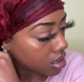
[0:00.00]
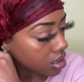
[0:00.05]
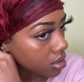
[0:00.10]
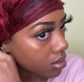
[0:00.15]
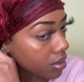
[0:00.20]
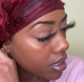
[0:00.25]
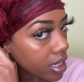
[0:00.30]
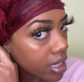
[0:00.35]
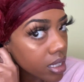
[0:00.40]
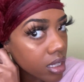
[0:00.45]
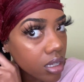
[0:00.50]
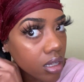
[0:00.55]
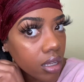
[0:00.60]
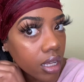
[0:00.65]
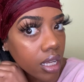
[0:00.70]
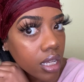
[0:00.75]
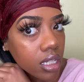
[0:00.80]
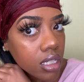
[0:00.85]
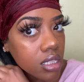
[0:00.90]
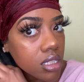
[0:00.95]
Right?
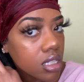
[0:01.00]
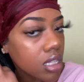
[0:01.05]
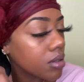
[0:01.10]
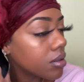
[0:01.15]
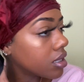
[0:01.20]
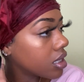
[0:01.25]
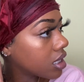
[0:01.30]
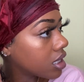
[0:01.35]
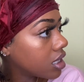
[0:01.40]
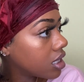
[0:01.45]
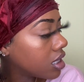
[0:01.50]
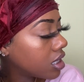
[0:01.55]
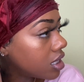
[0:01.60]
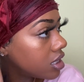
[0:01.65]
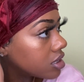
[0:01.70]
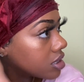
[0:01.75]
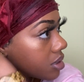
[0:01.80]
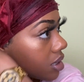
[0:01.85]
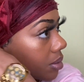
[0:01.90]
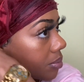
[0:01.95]
Okay, so you want to get
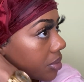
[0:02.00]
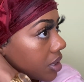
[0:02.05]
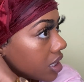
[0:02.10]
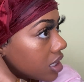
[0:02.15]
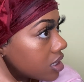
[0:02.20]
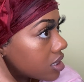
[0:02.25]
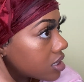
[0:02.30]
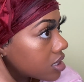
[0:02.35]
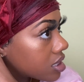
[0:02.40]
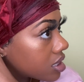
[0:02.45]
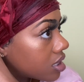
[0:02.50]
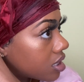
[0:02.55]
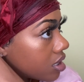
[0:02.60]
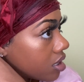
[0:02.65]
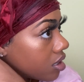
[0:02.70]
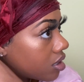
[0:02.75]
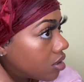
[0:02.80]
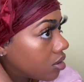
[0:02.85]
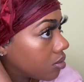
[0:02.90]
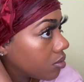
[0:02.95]
each piece
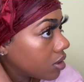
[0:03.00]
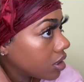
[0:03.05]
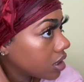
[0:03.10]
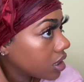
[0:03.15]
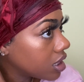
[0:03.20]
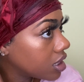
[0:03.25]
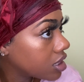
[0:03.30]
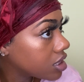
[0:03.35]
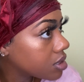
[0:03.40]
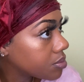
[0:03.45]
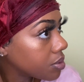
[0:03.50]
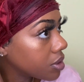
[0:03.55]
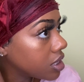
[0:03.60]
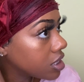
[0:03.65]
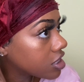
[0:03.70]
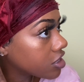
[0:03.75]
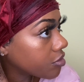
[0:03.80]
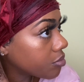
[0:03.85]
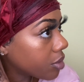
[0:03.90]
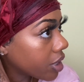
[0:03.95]
with its
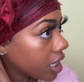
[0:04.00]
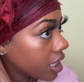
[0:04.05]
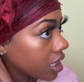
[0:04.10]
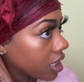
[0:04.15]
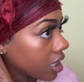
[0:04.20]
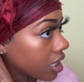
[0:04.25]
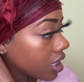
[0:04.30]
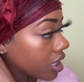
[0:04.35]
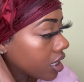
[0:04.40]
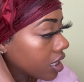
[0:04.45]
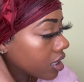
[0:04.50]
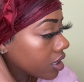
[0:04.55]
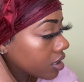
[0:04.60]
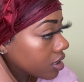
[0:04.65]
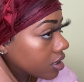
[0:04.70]
piece of braiding hair.